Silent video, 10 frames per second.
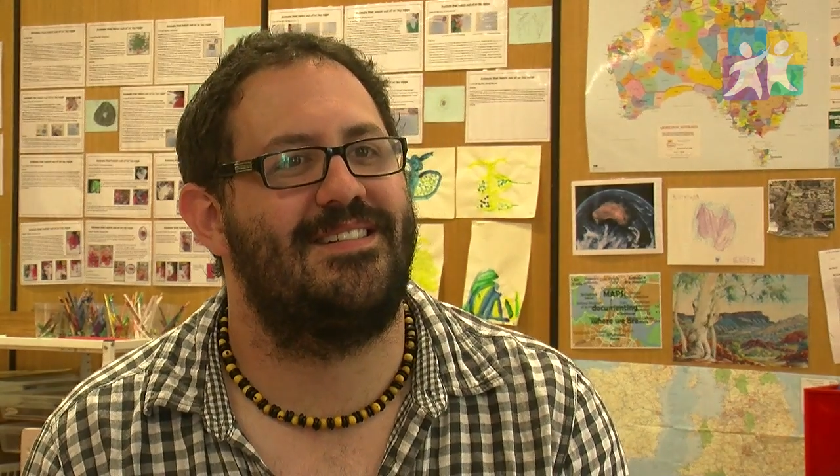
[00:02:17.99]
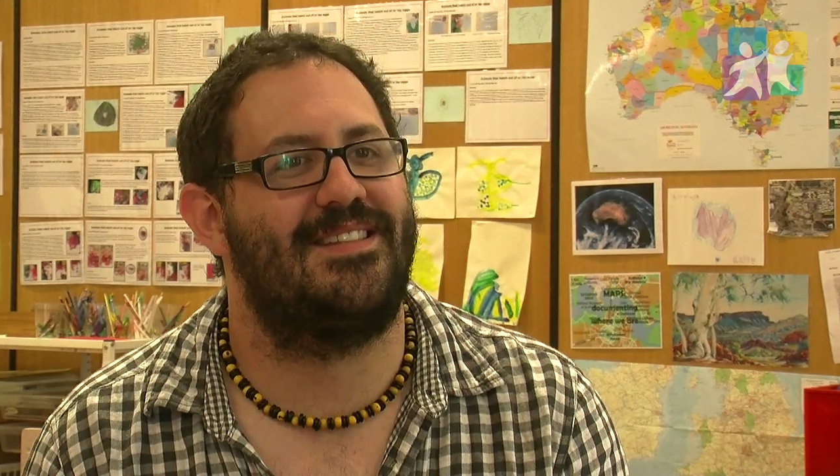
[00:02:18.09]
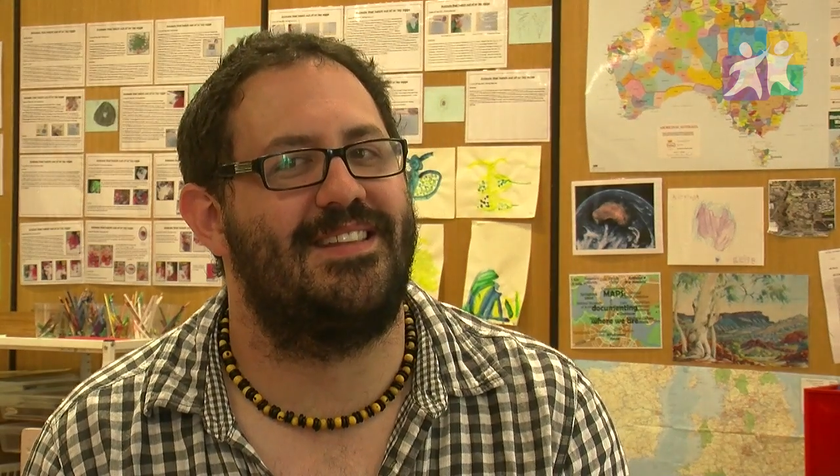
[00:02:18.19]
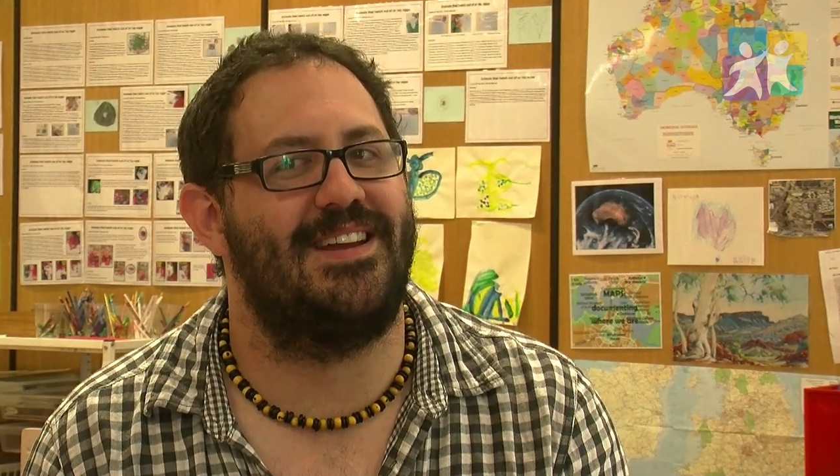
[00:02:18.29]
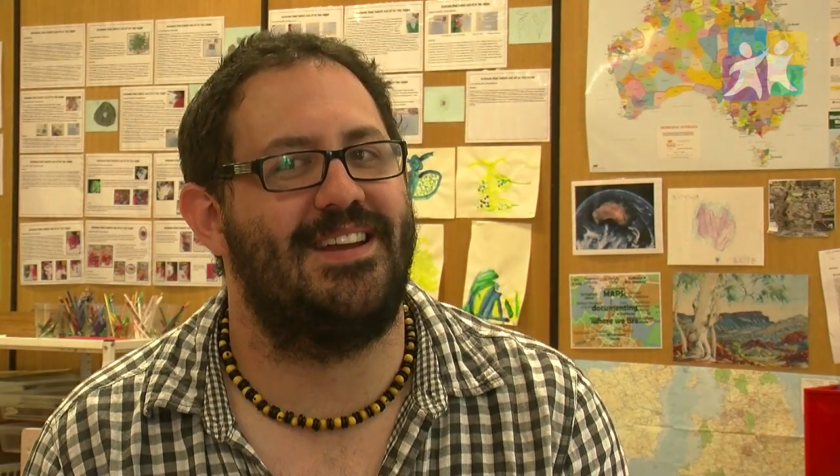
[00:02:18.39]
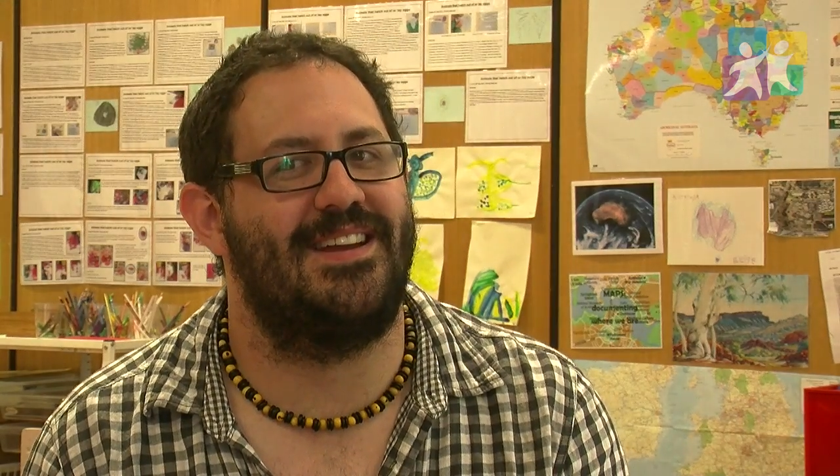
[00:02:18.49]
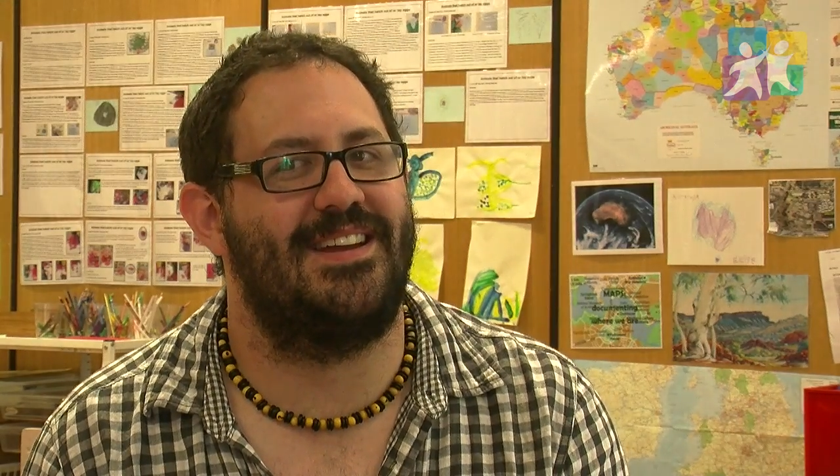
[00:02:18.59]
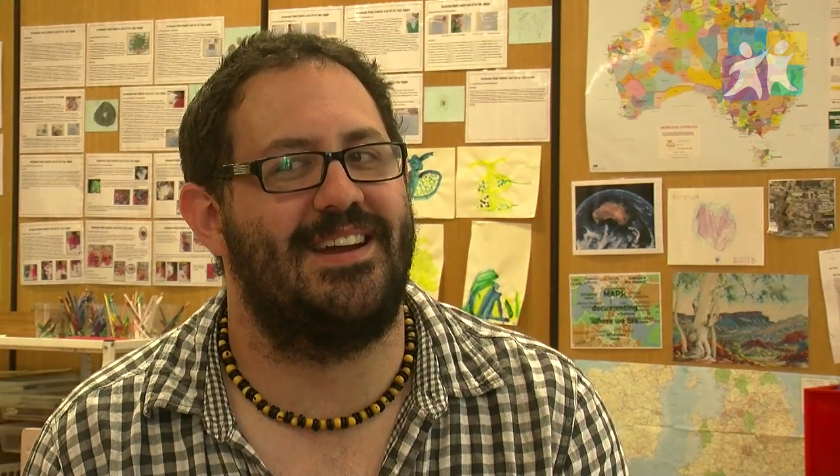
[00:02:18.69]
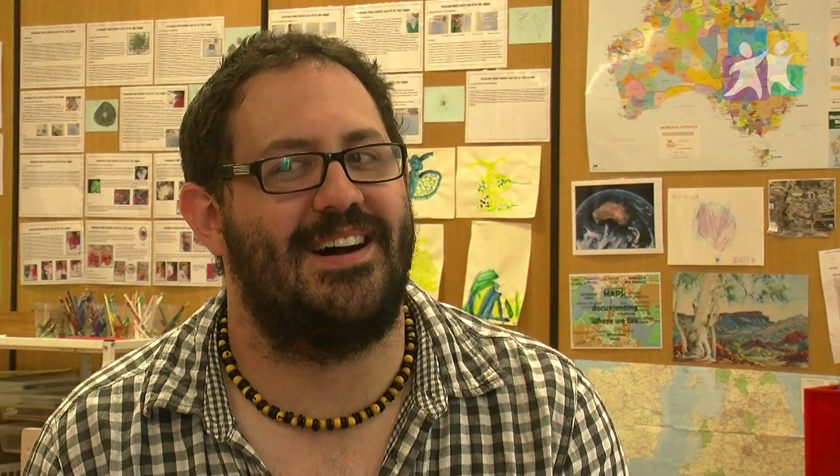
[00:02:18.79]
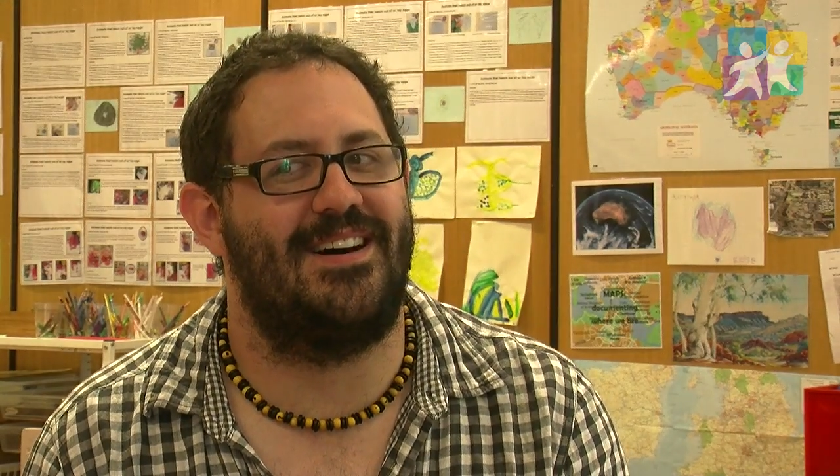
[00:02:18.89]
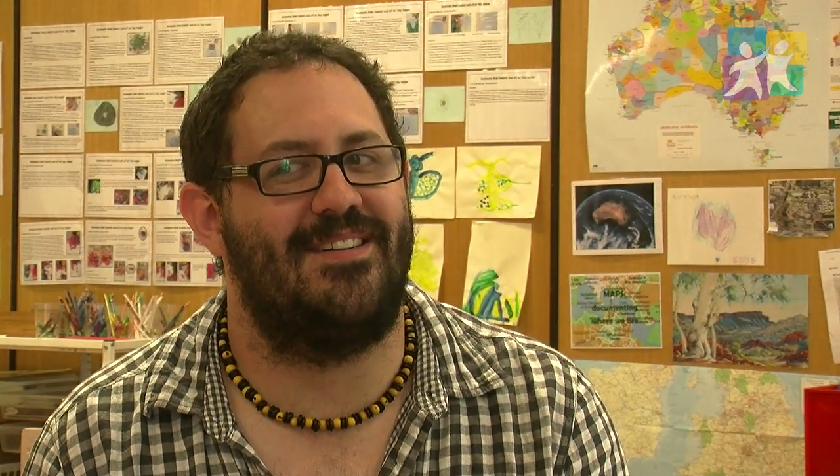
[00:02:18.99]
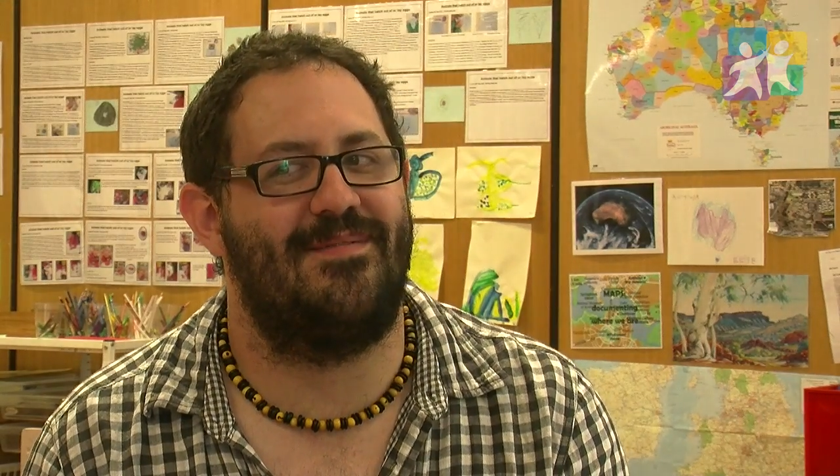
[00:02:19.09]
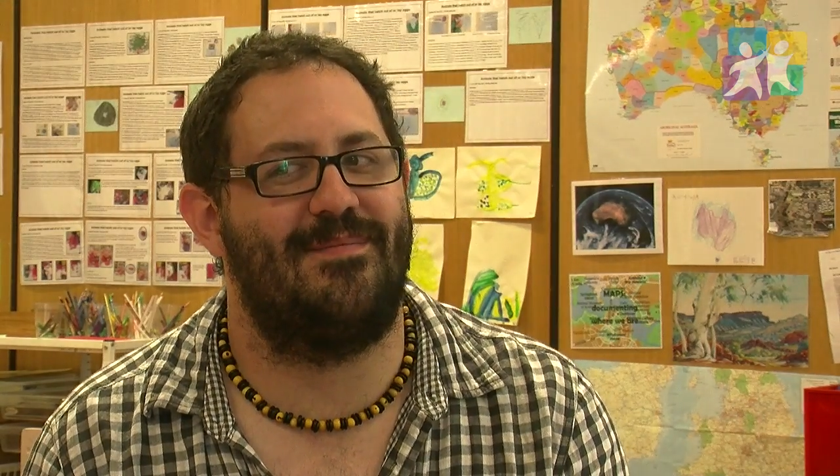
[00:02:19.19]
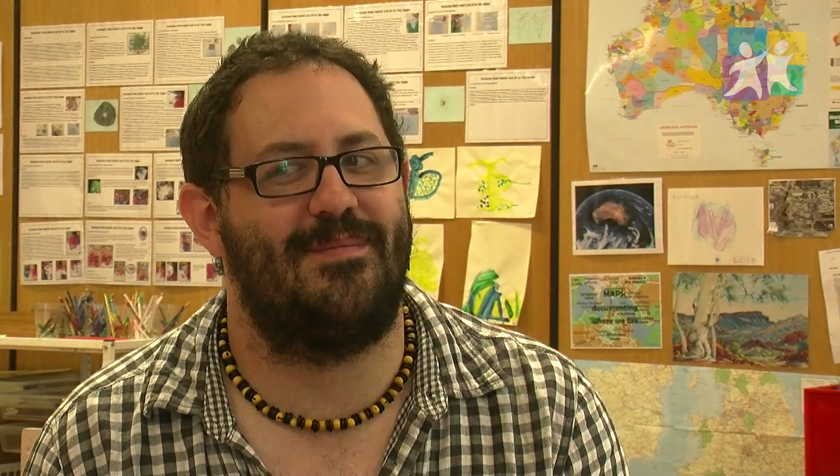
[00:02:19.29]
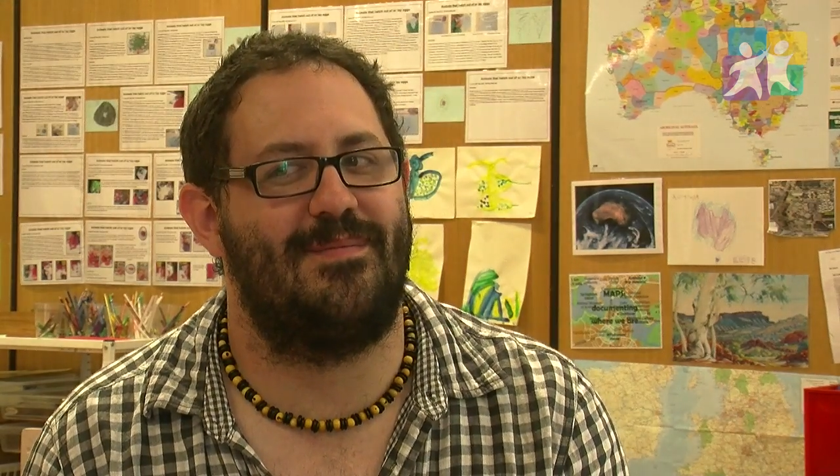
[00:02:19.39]
the
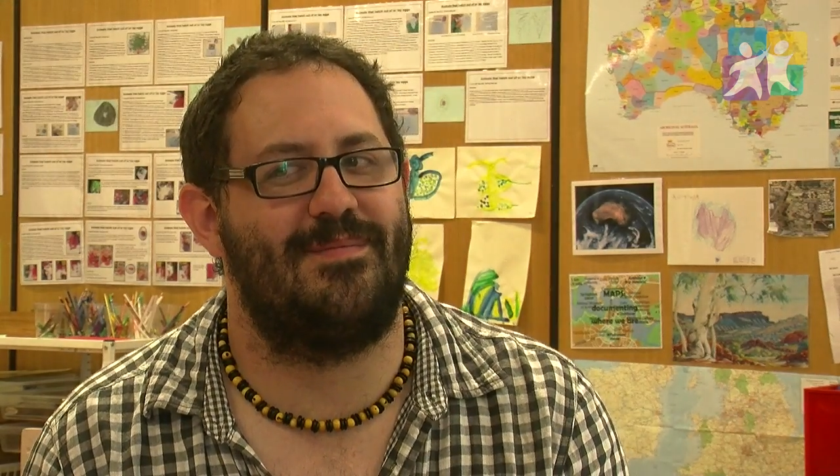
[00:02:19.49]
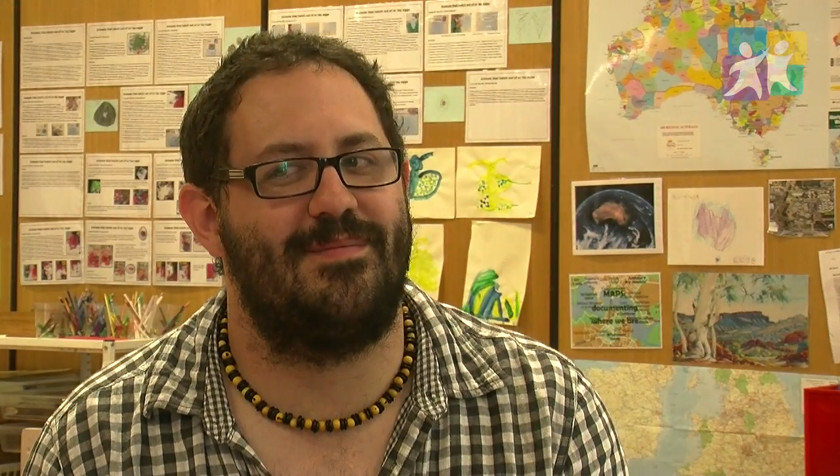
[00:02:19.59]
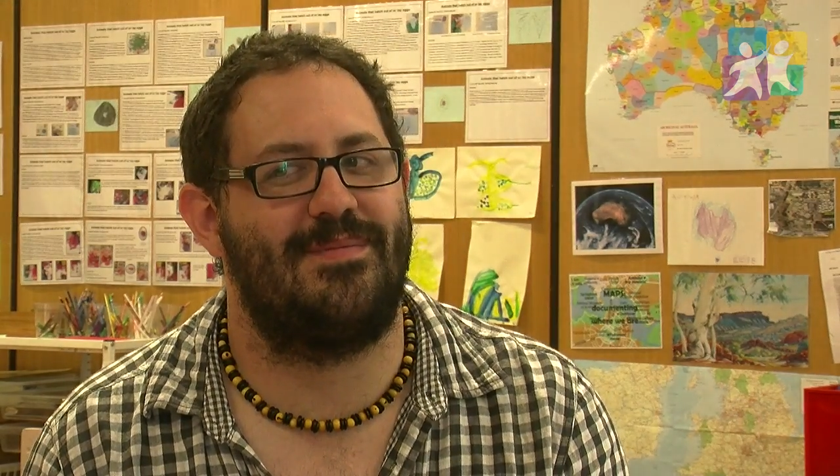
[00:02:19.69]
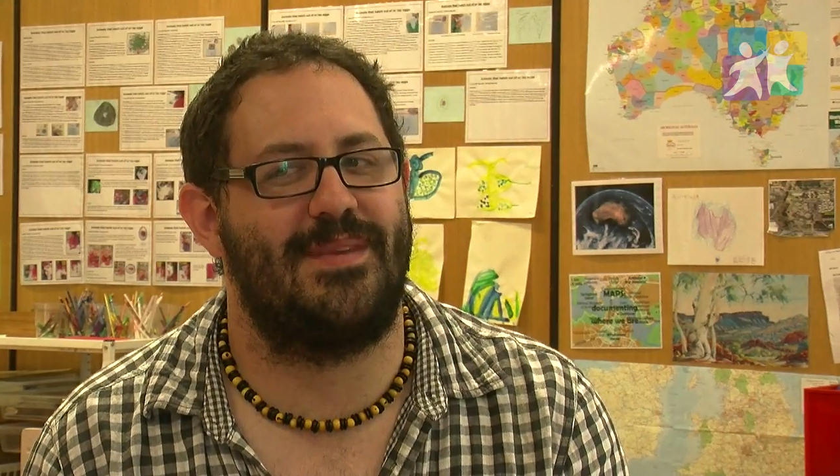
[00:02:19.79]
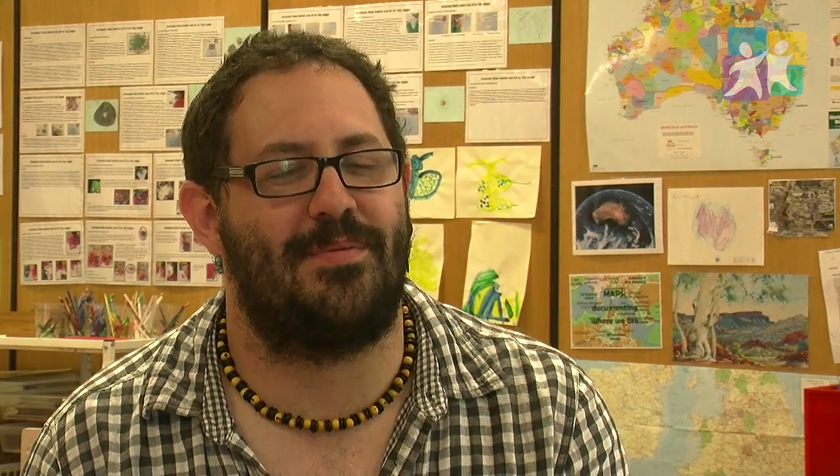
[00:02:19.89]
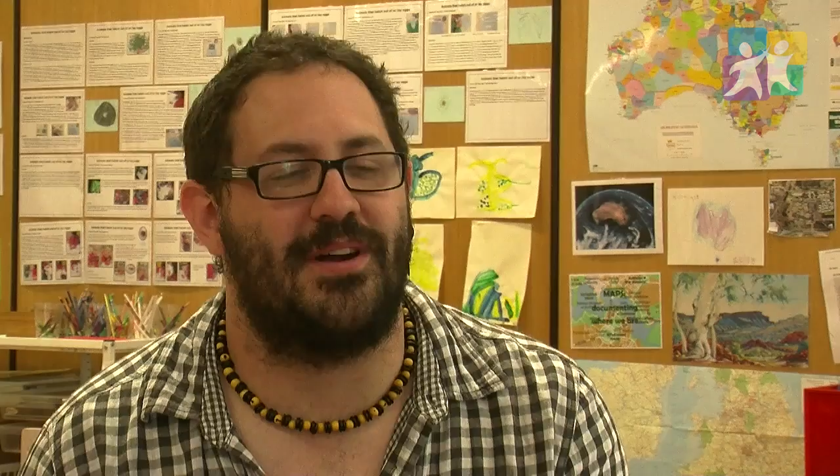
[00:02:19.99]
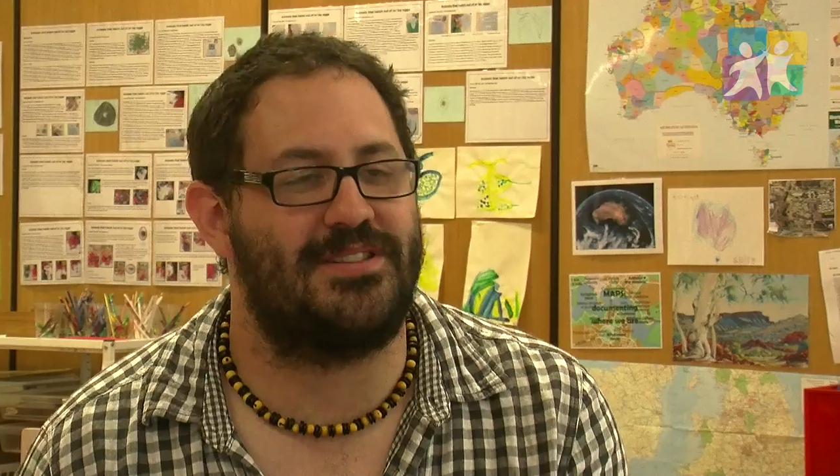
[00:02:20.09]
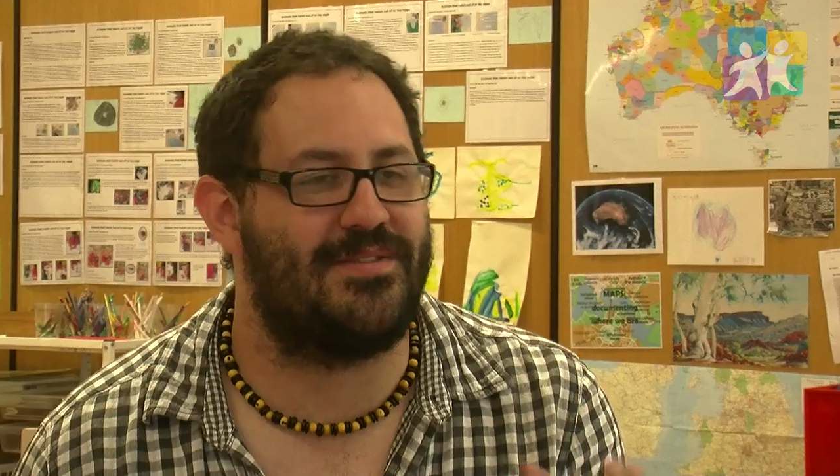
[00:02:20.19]
approach